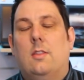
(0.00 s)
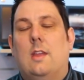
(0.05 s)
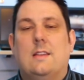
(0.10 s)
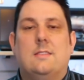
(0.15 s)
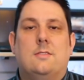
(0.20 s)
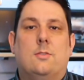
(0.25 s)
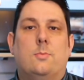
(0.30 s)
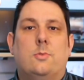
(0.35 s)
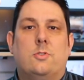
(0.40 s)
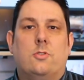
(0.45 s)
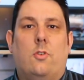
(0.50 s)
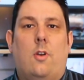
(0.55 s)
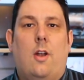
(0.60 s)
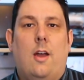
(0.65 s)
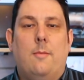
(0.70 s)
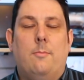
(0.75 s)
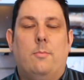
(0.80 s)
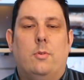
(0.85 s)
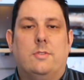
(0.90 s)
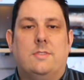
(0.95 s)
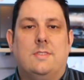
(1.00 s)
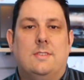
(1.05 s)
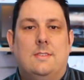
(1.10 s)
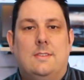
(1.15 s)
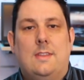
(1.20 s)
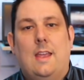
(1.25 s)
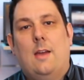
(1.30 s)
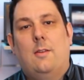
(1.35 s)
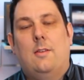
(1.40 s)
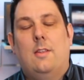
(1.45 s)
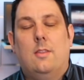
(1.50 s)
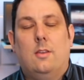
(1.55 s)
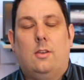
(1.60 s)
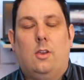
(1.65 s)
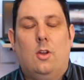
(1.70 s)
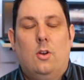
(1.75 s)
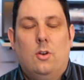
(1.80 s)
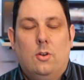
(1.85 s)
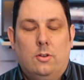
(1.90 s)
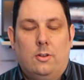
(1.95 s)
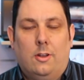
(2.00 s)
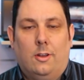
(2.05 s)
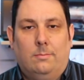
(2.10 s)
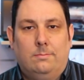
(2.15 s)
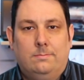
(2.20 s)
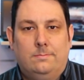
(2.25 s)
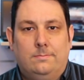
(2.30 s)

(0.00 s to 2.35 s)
that subscribe button down in the corner.